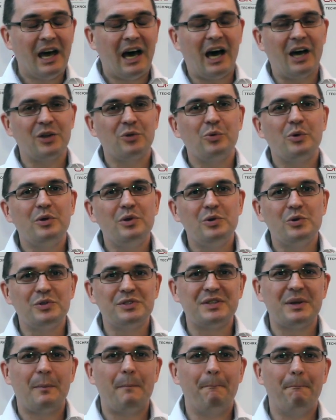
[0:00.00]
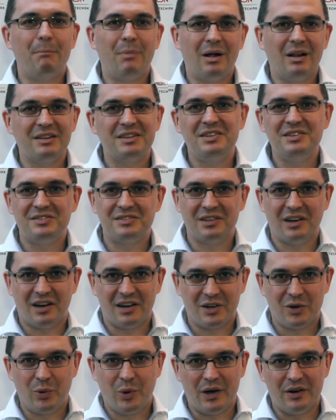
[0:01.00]
How do we use
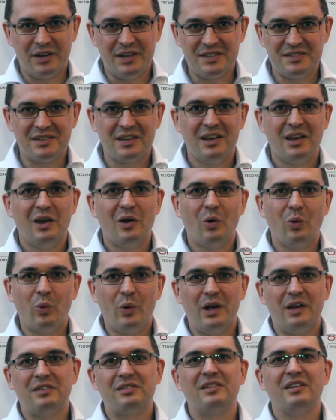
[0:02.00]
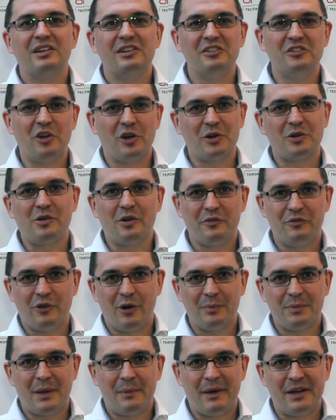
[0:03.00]
multi-star queries with
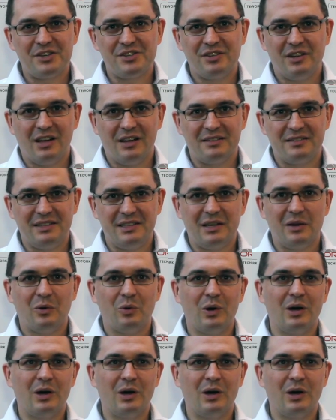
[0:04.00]
non-conform dimensionality?